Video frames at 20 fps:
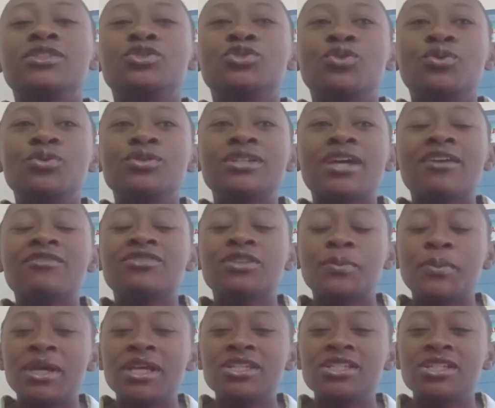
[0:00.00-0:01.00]
don't have
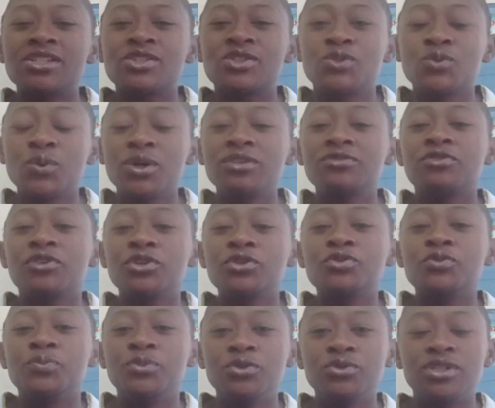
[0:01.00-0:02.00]
the patience to wait for you
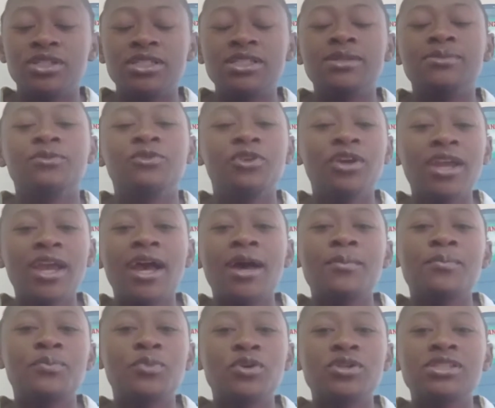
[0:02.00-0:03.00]
to build a team.
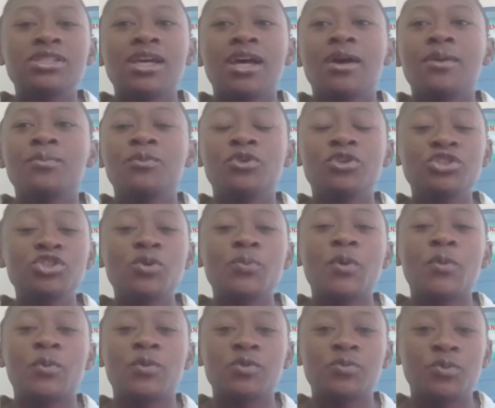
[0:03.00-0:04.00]
Graham Potter,
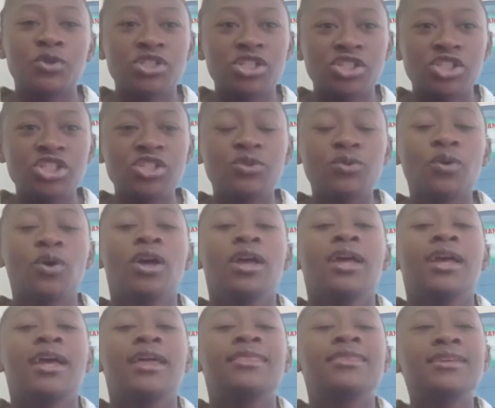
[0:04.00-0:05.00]
Mauricio Pochettino,
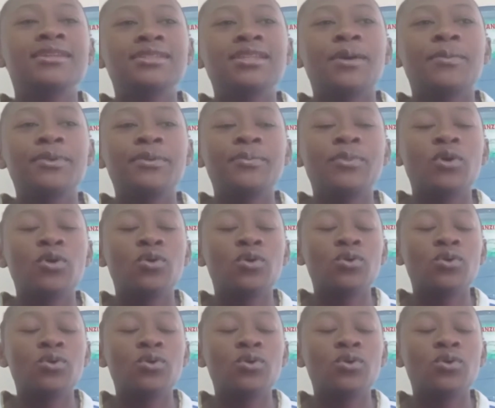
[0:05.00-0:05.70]
these are people